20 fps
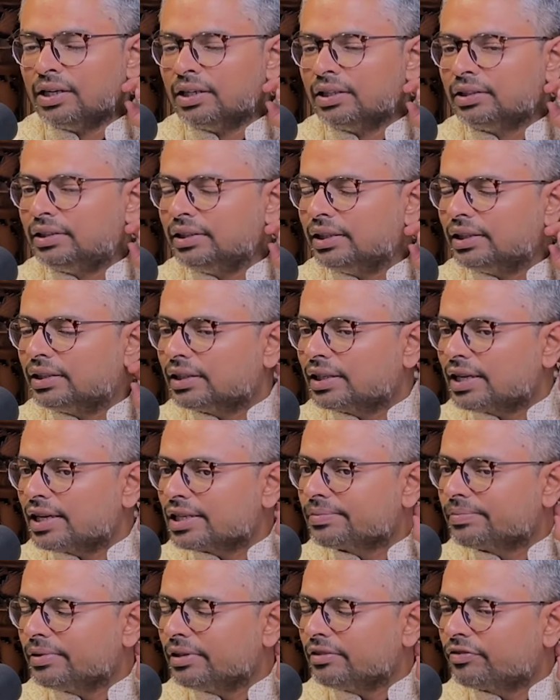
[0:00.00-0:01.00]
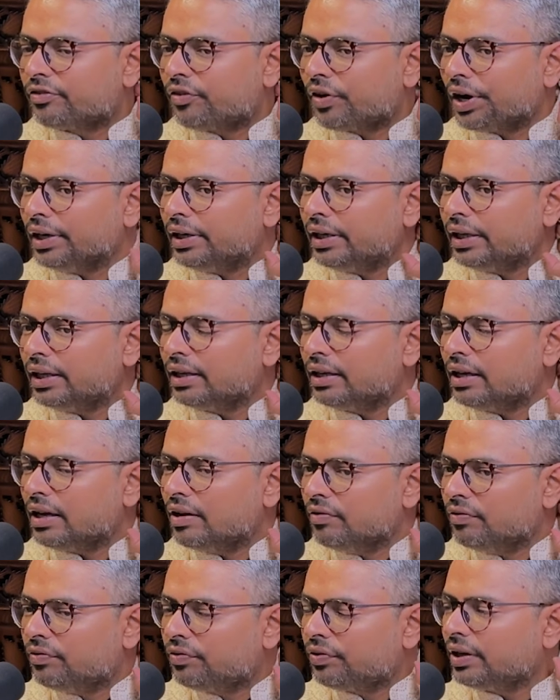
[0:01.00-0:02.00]
Theatre has been fighting
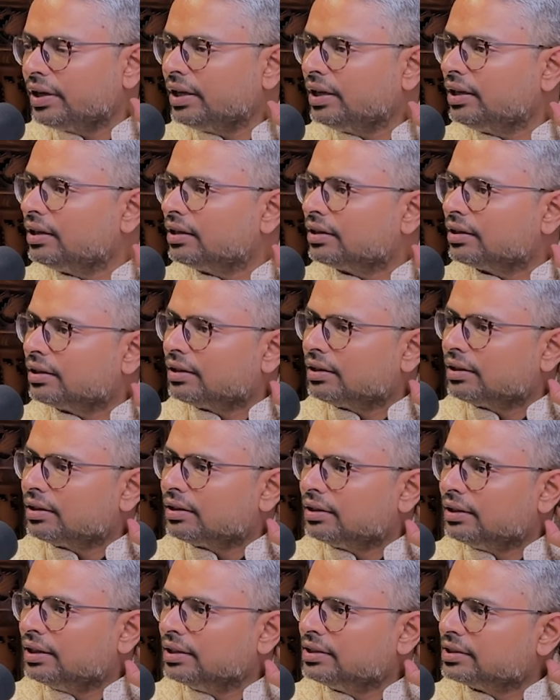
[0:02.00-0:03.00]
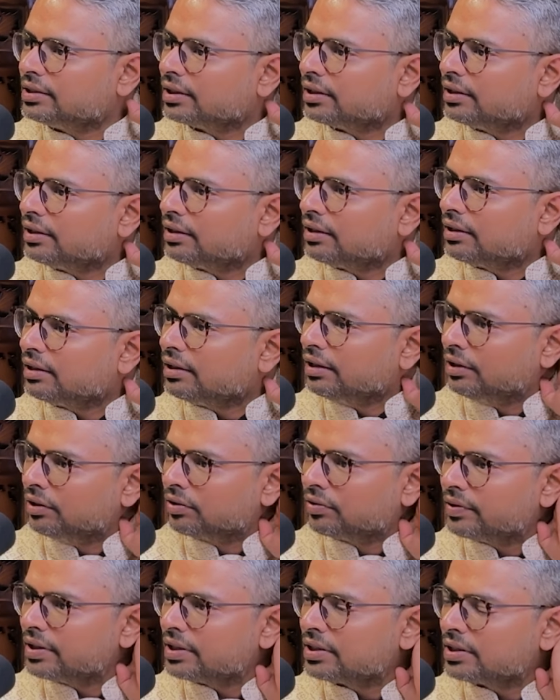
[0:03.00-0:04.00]
every digital
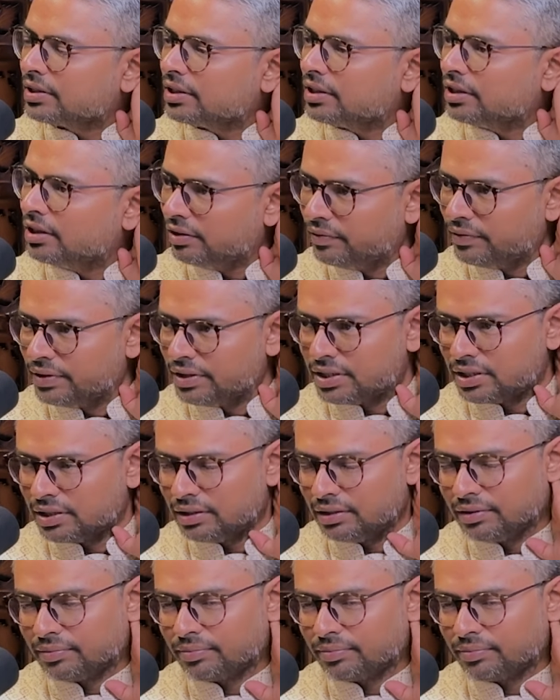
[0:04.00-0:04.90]
innovation and invention.